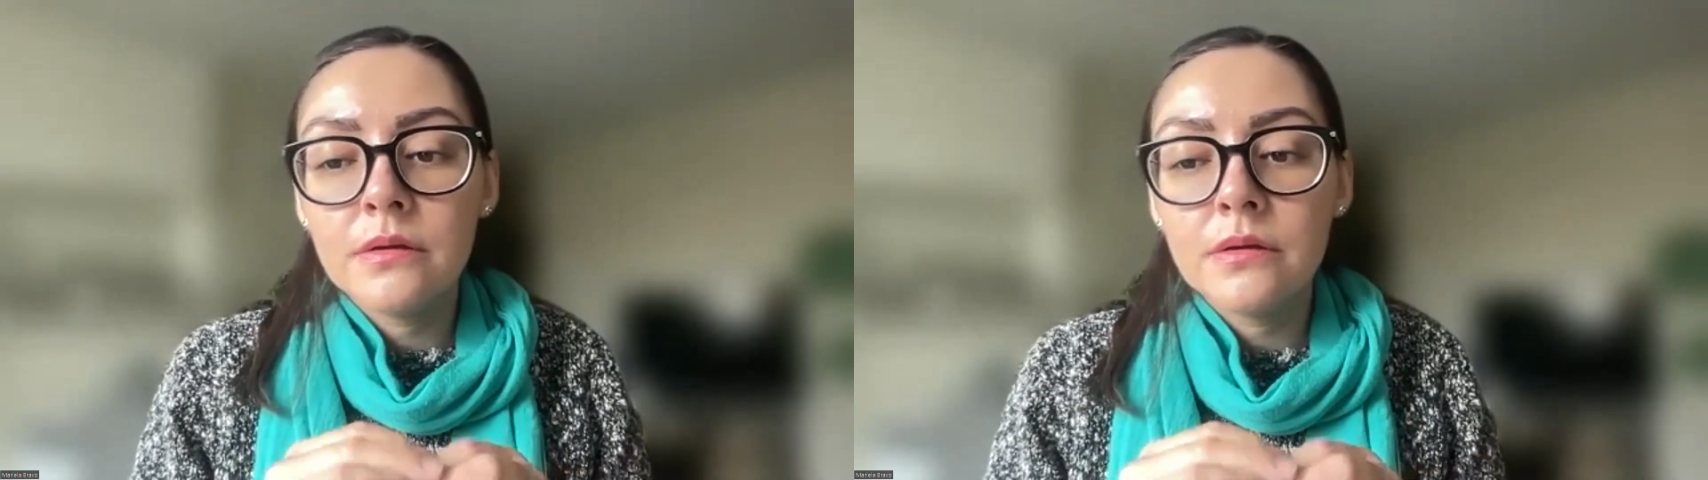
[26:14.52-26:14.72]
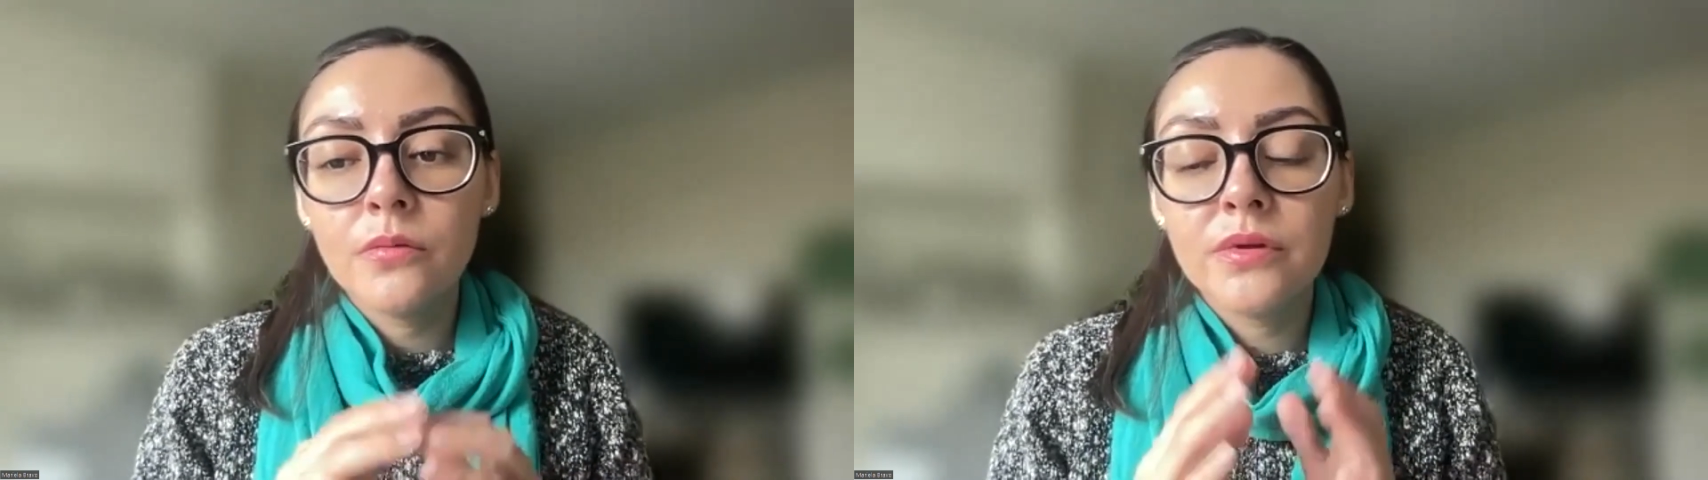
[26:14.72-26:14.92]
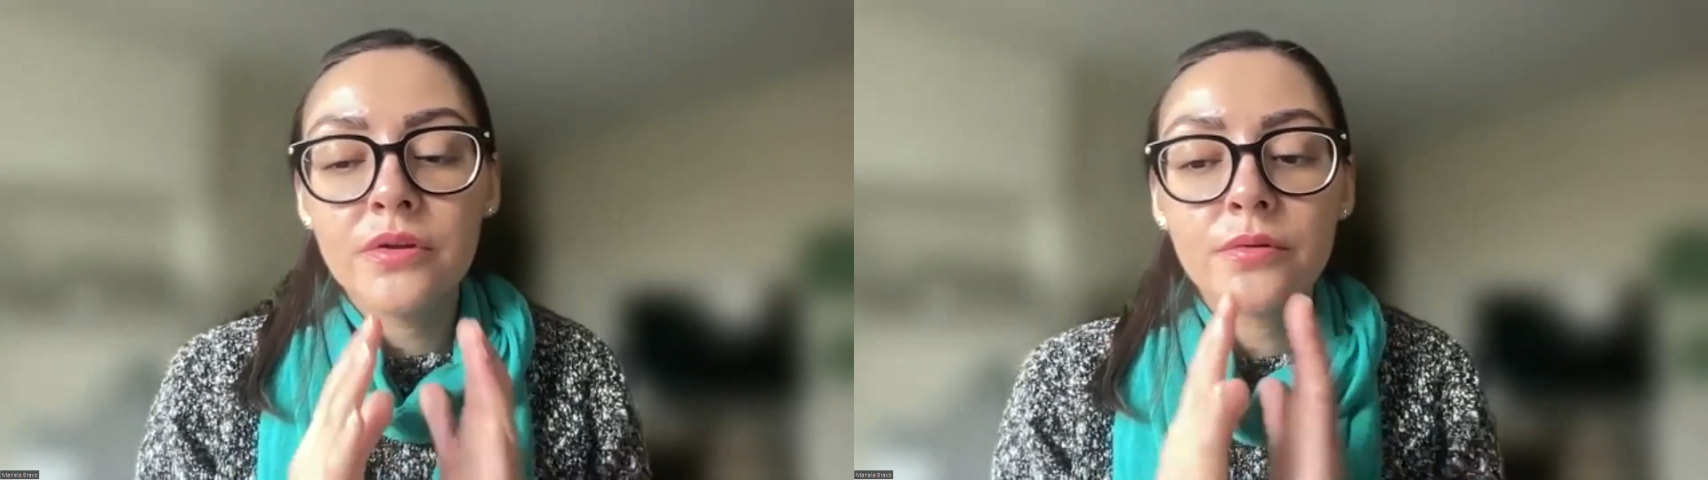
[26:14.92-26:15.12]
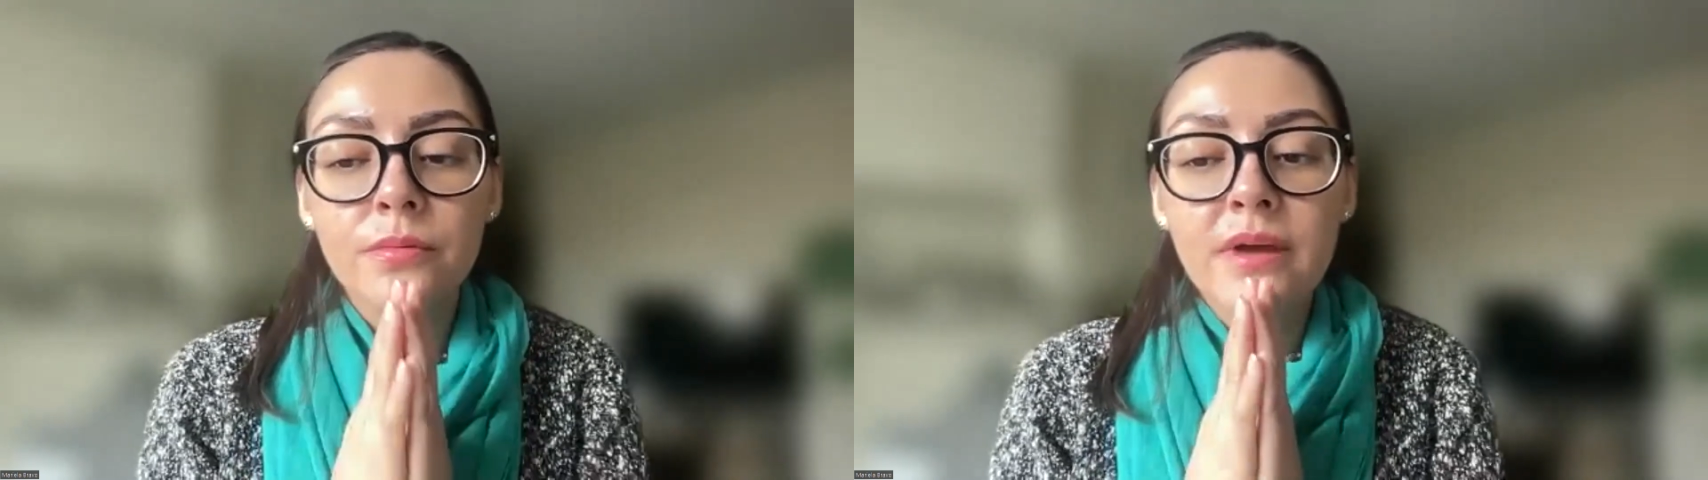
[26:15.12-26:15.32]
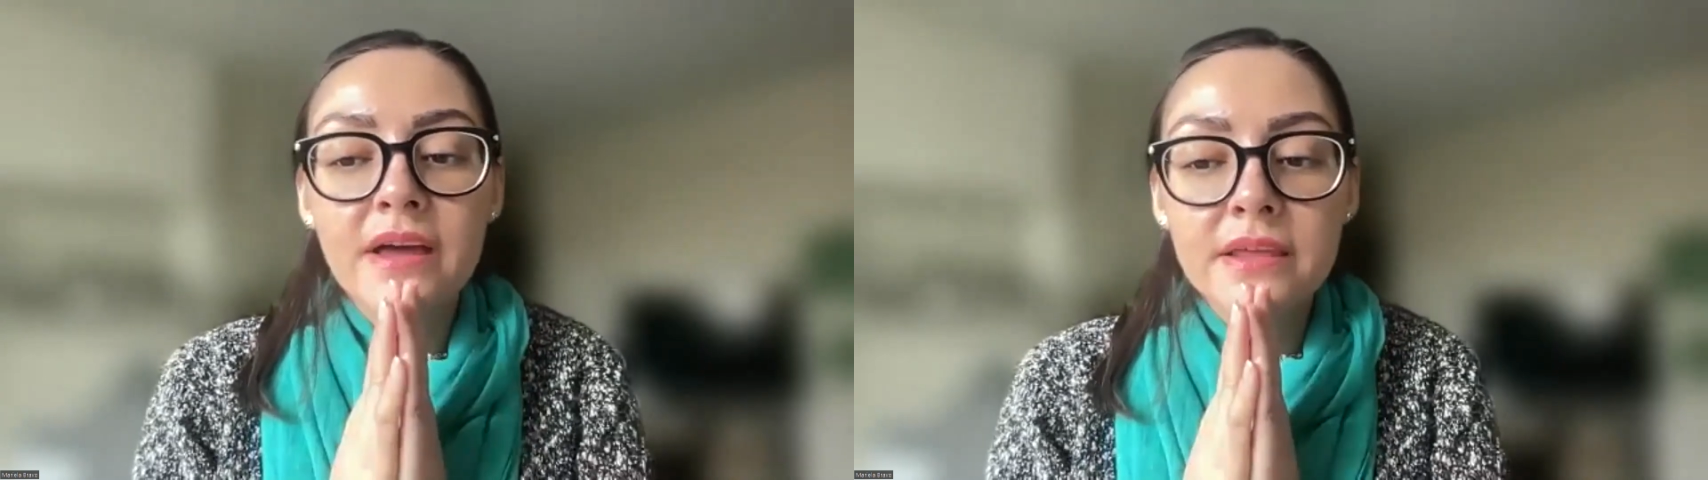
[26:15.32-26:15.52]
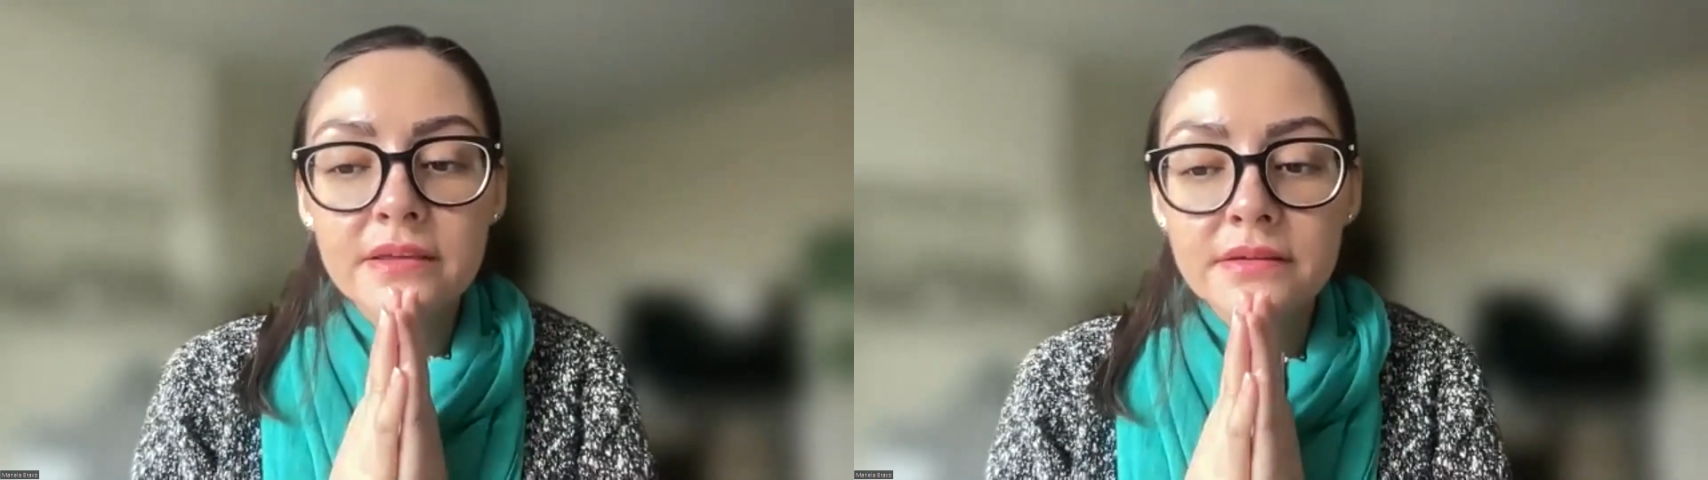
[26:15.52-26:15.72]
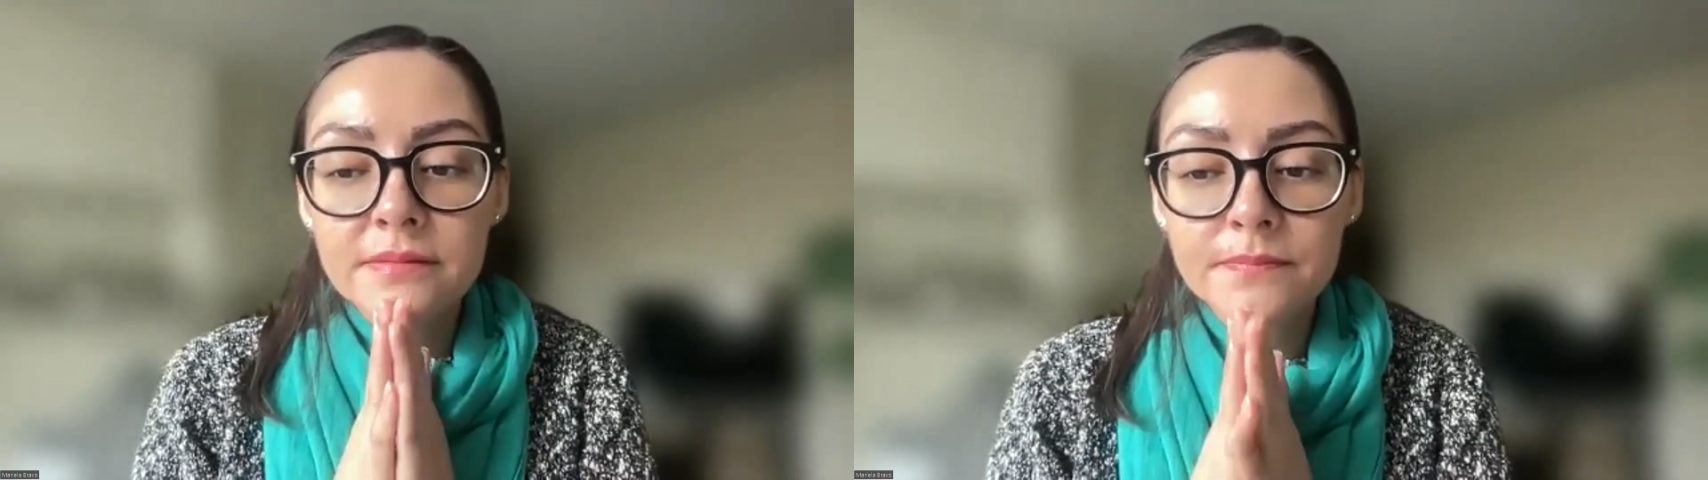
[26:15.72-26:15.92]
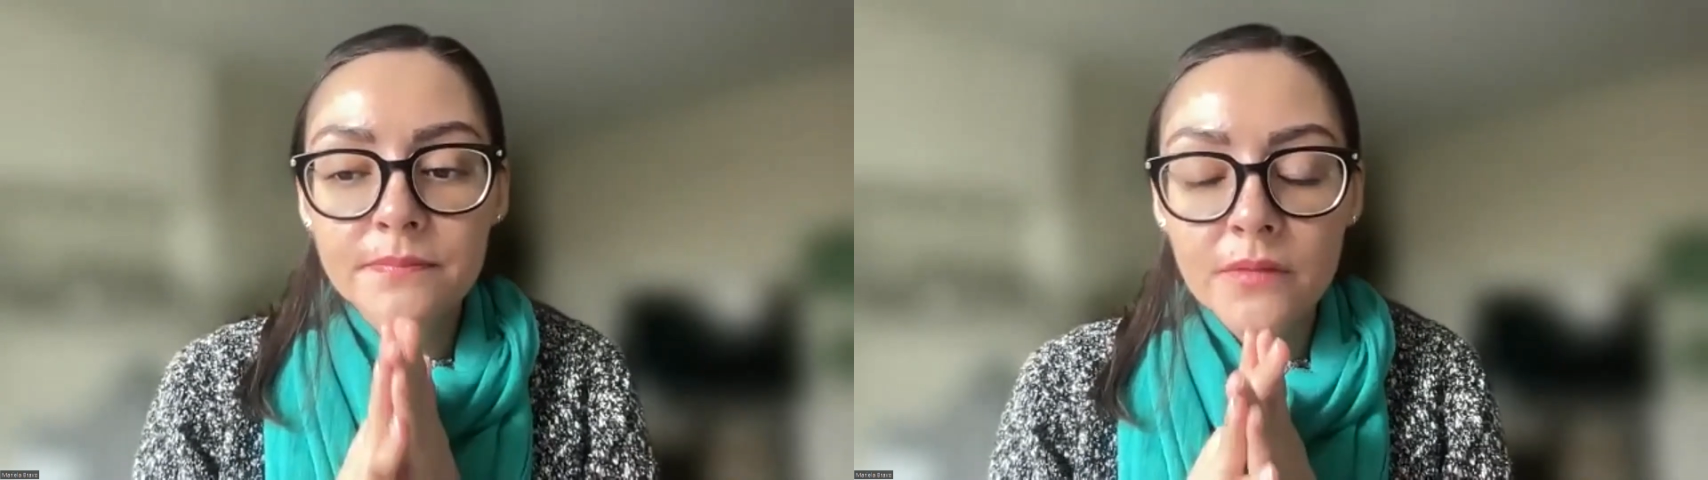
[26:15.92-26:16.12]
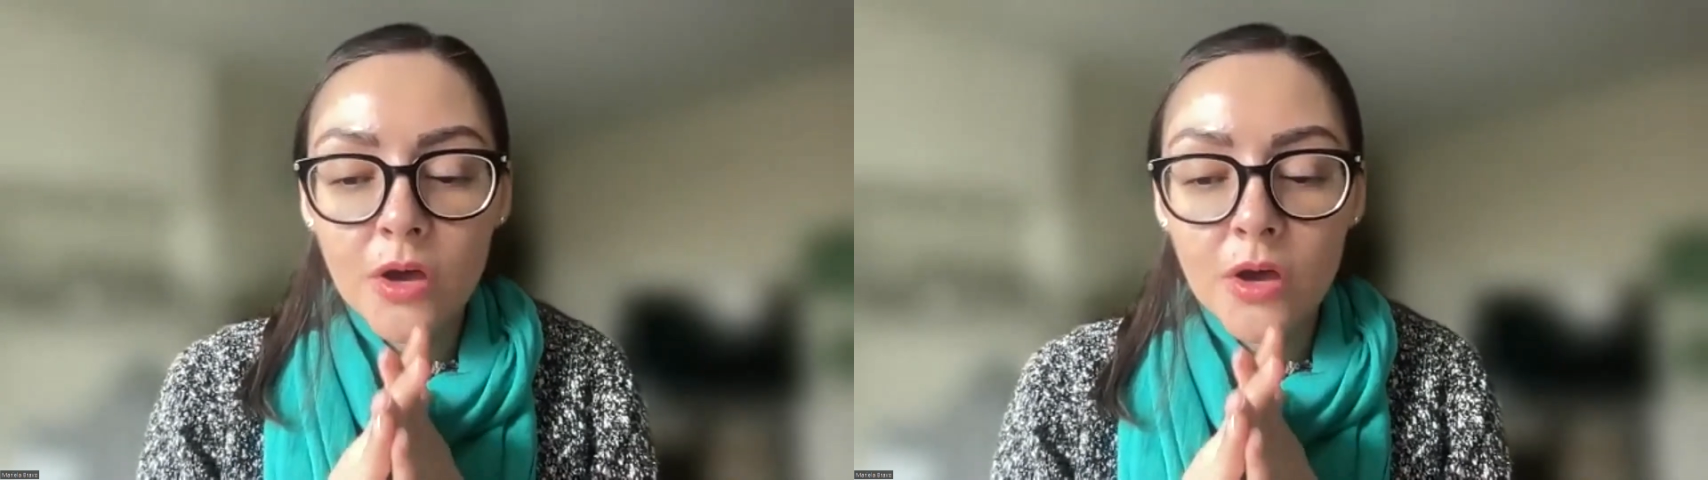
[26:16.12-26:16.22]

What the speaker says: And when you're ready,